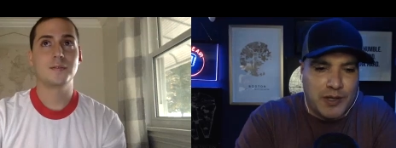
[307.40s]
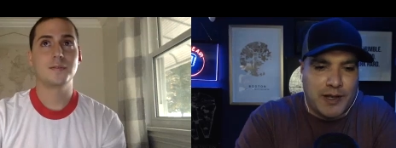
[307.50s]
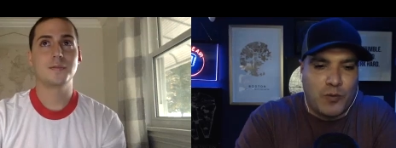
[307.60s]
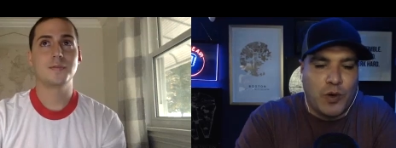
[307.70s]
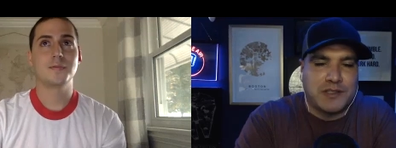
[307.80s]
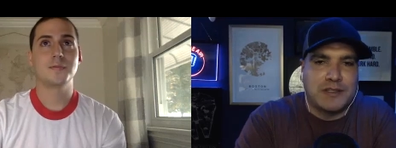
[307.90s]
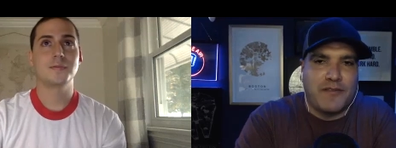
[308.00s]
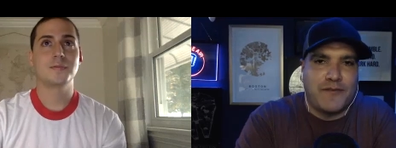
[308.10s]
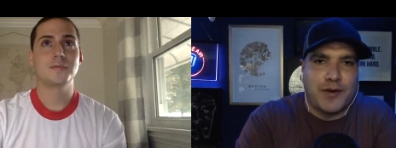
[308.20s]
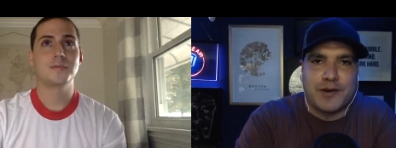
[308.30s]
Speaker 1: Like, what's
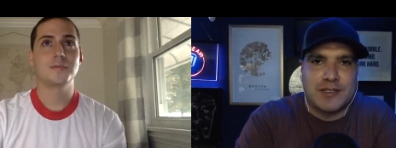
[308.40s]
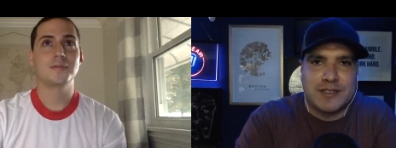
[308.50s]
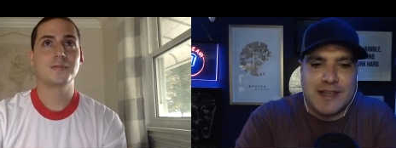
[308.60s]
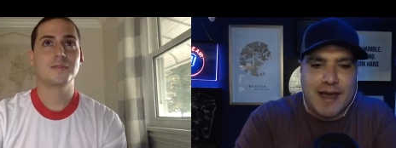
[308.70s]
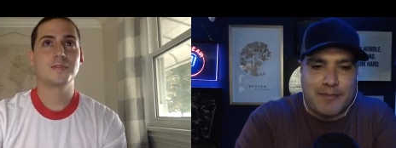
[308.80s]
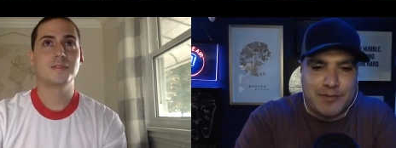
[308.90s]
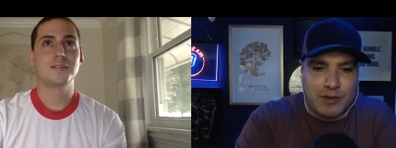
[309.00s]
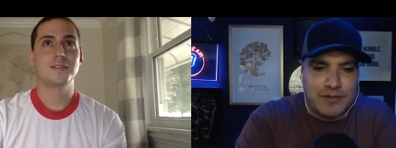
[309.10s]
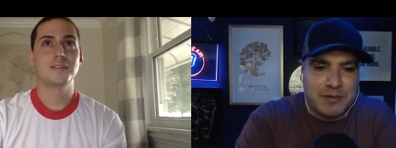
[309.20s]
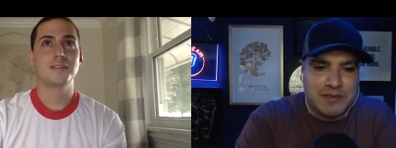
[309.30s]
the first step?
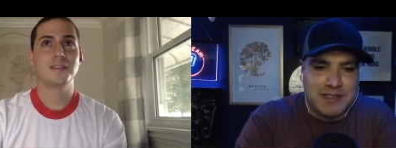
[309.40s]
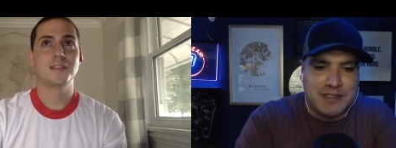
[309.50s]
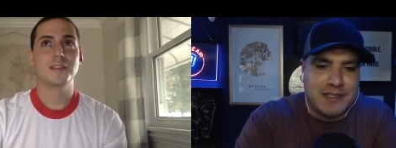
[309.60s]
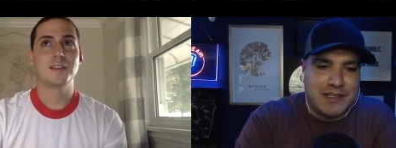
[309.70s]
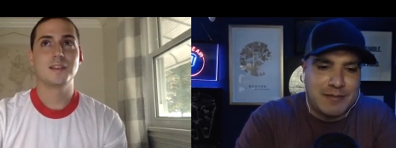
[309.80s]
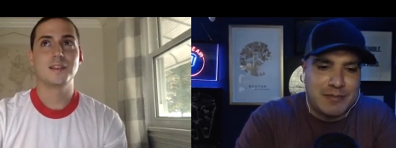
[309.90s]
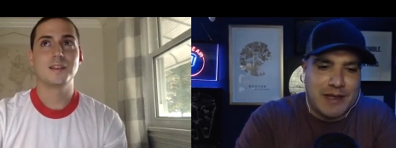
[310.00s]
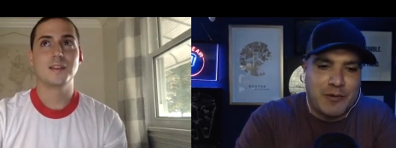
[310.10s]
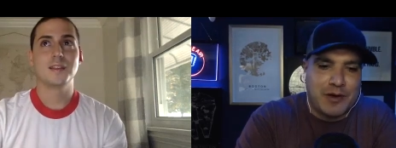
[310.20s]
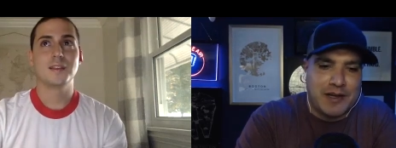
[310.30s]
So, if someone's listening to this and
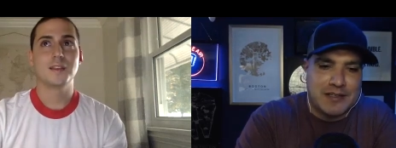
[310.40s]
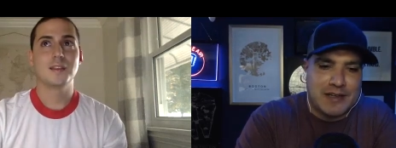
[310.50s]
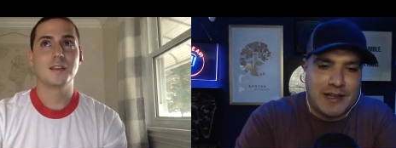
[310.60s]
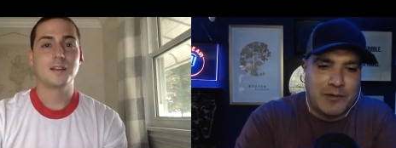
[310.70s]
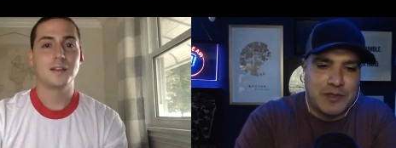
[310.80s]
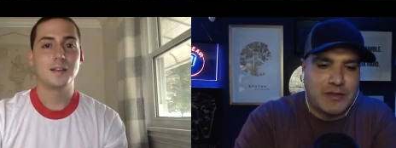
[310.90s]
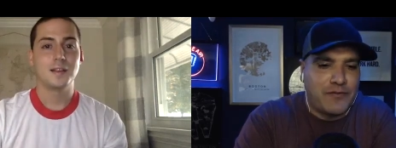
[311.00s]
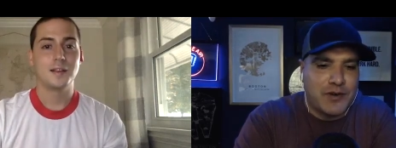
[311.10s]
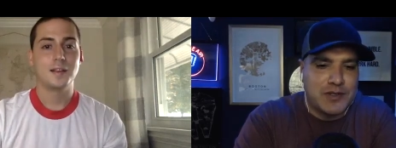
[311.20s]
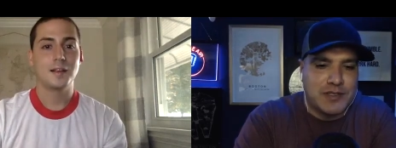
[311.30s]
they wanted to get started, like, what's
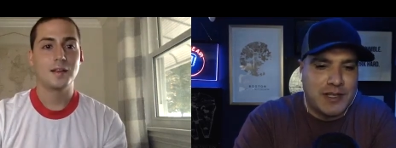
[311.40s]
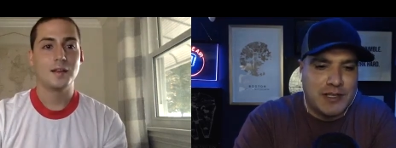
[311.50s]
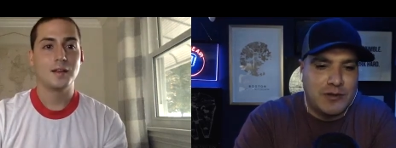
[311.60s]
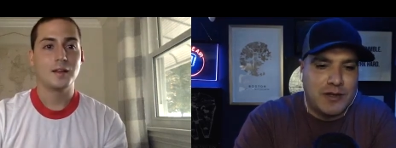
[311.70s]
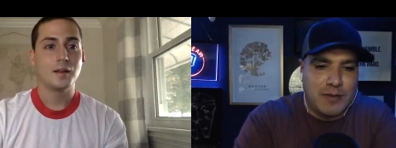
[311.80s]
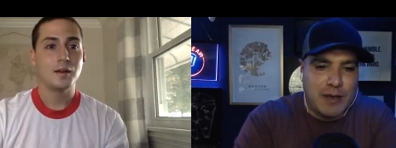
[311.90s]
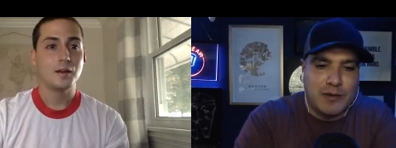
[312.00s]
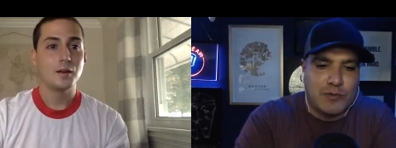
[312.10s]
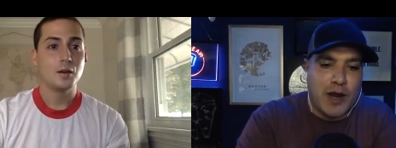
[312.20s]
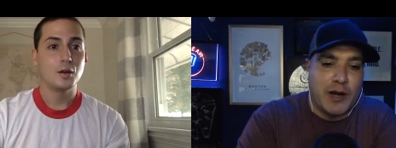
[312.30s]
the first thing that you did,
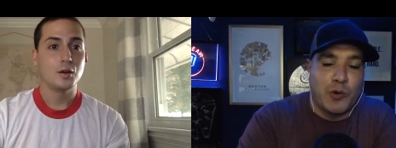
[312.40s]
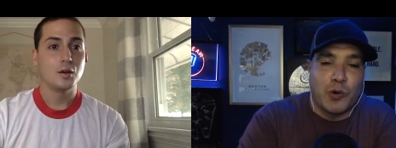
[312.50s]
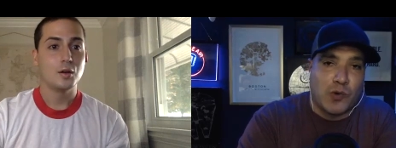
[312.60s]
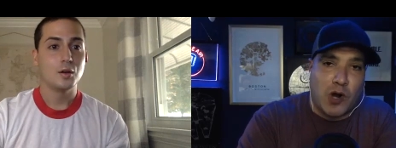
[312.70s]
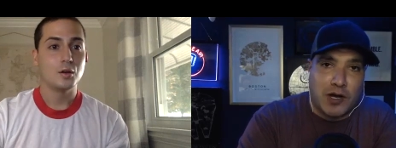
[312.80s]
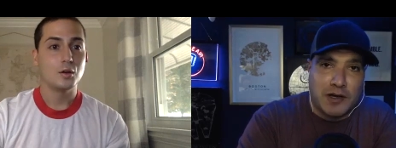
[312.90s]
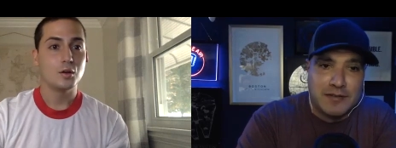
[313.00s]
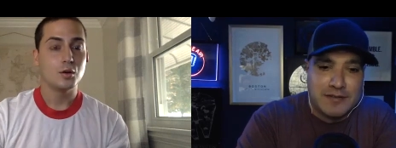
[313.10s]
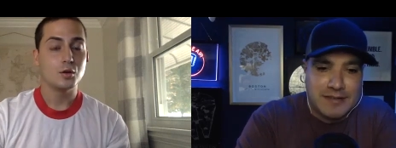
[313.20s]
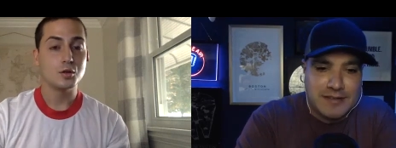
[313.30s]
maybe right or wrong?
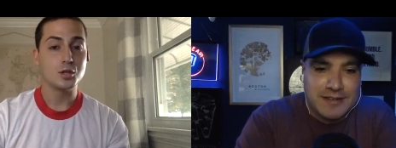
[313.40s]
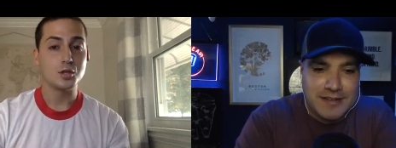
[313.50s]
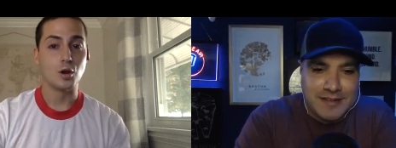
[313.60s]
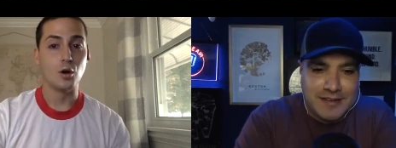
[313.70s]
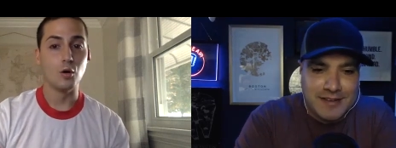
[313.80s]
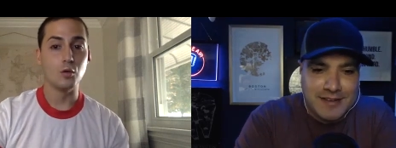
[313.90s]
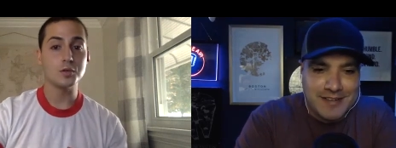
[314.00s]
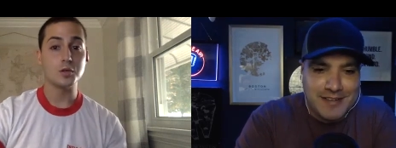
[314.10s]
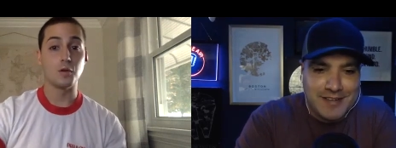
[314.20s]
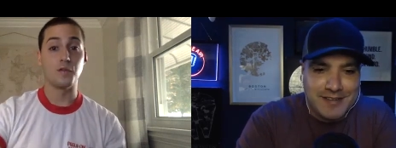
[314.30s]
Speaker 2: So,
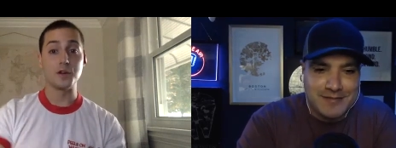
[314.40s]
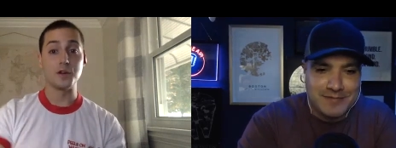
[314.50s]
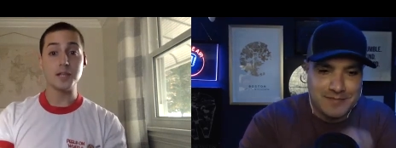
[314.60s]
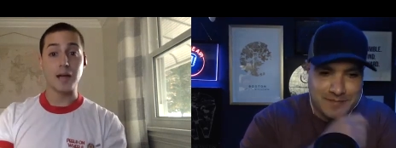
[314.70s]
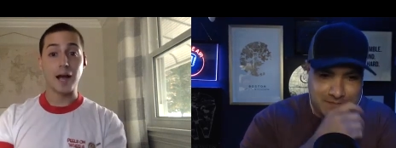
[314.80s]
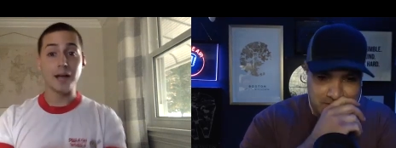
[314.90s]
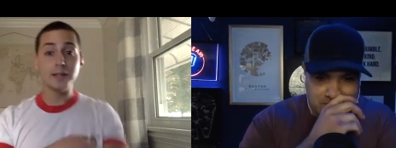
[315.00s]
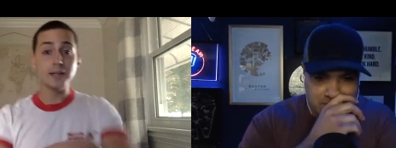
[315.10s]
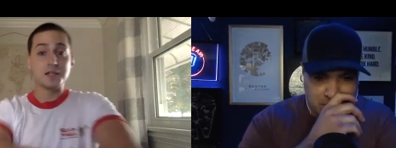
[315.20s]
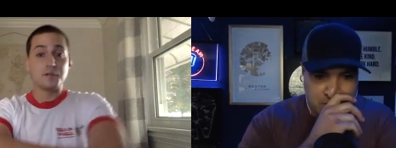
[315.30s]
so first thing I
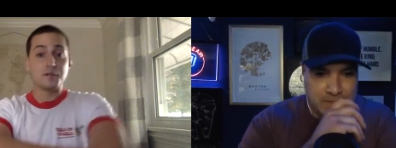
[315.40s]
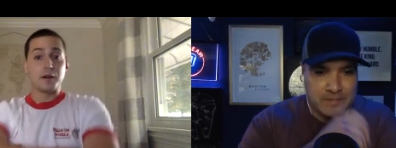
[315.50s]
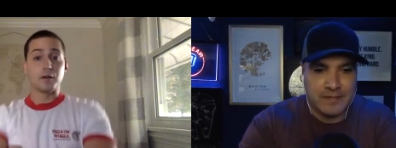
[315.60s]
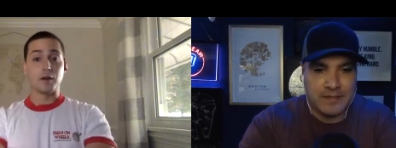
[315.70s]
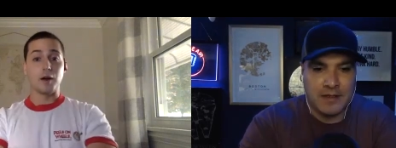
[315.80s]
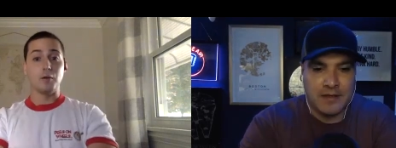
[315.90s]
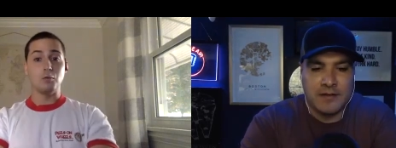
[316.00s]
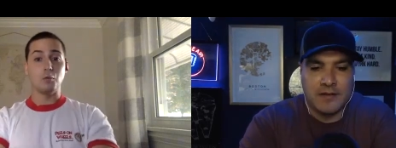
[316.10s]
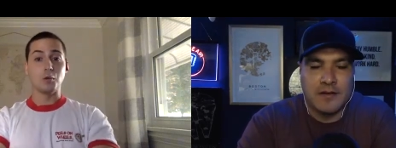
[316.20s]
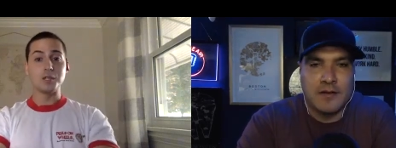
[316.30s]
did is figure out
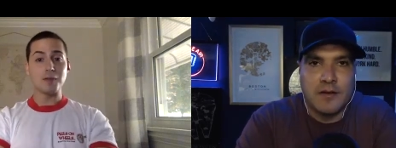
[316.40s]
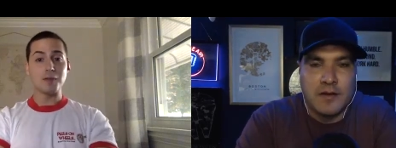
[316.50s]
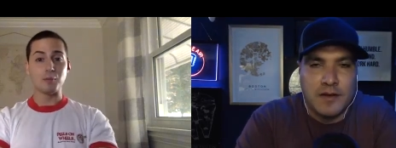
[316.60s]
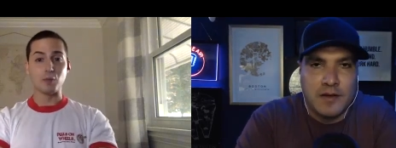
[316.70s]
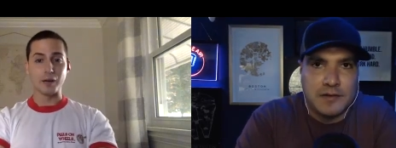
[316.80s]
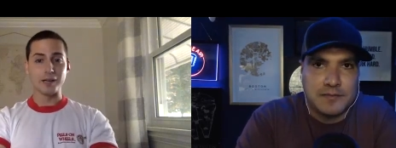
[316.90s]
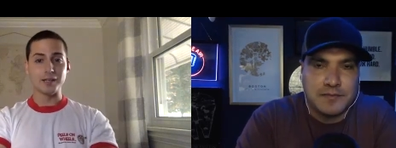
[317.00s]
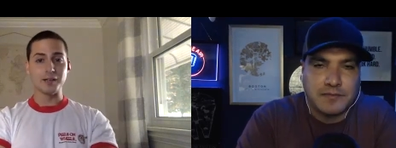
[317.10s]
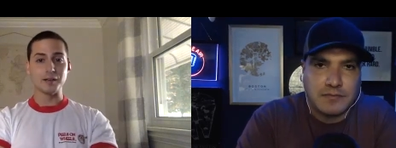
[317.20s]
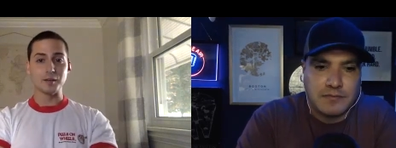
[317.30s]
what's my
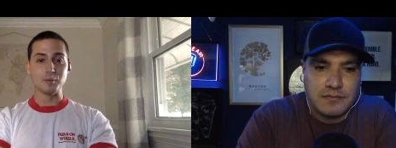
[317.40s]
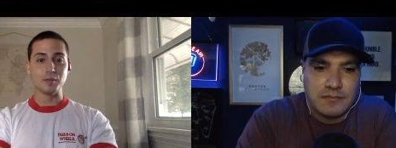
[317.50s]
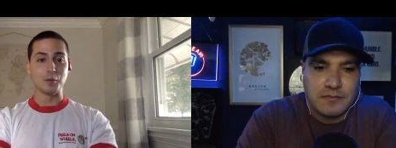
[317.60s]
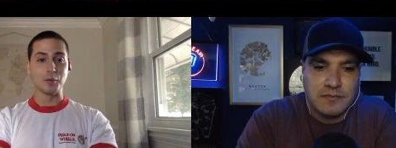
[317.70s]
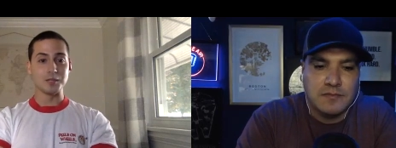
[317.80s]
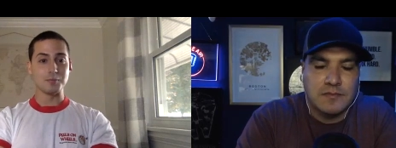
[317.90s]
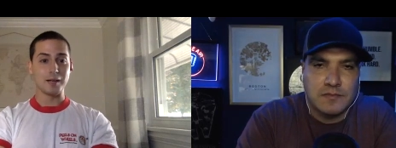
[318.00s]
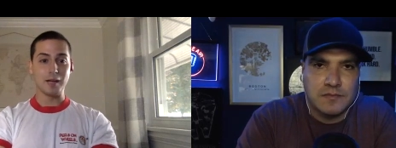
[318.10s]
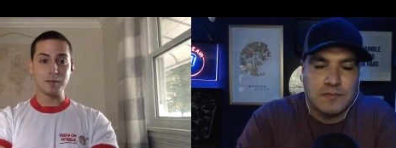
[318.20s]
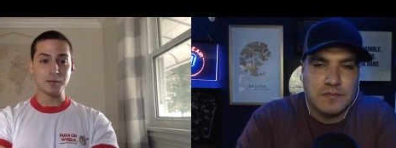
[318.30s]
branding going to be and what's my
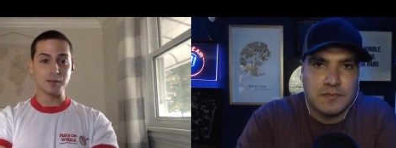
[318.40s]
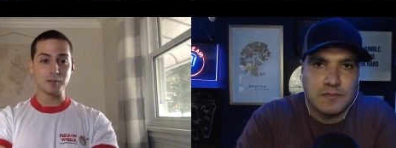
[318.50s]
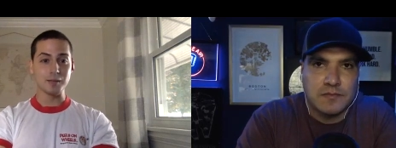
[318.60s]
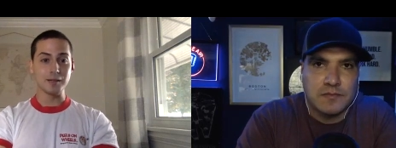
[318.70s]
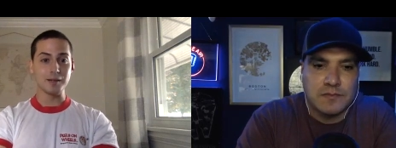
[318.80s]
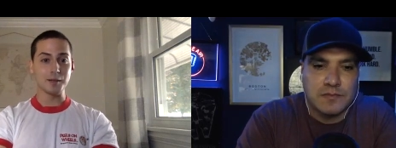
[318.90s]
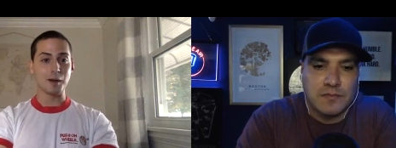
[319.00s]
name going to be. And my